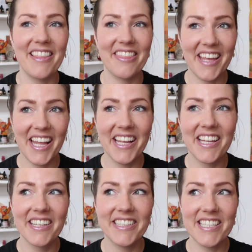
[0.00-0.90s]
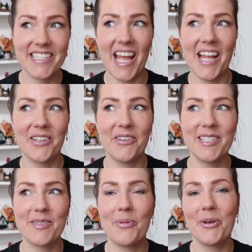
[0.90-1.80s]
I think this candle
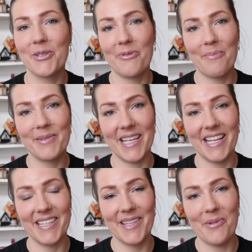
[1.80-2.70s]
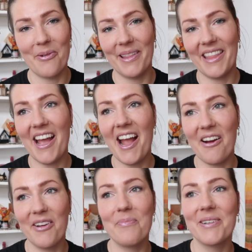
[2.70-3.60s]
is supposed to represent the moment that
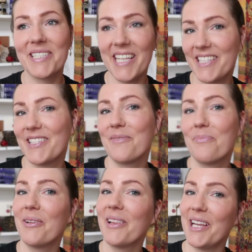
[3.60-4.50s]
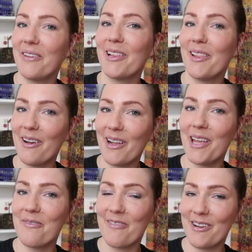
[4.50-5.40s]
Harry pretends to put liquid luck
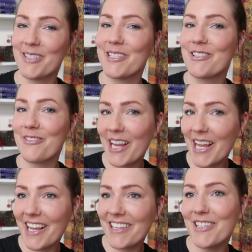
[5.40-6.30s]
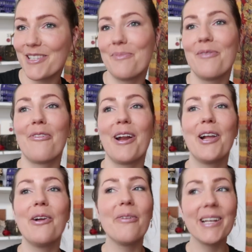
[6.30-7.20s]
in Ron's drink just before
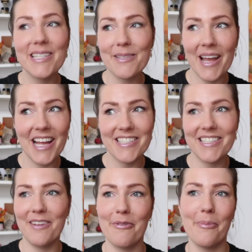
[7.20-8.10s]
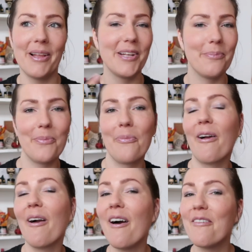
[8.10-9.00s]
a Quidditch match to him a little bit
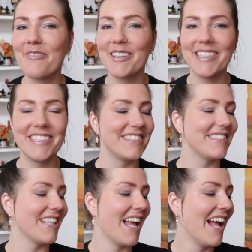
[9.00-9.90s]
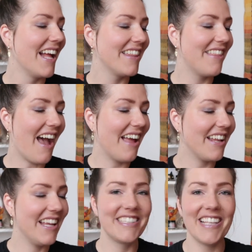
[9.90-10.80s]
more confidence.
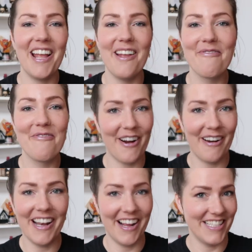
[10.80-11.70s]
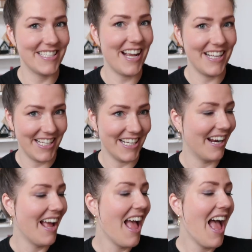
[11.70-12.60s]
That is a very nice
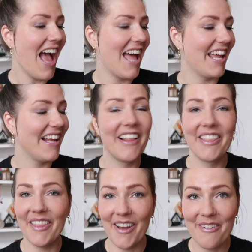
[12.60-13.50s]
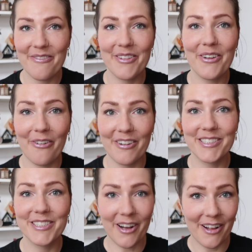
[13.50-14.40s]
idea. And I love the
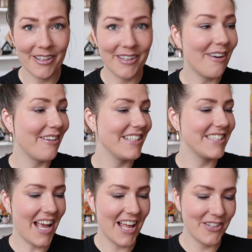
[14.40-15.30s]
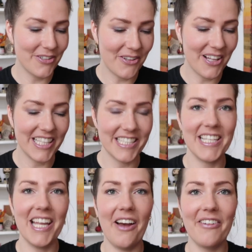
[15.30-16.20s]
orange color on this candle. Let's
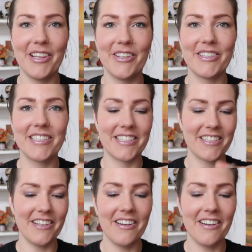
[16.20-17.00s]
see how it looks.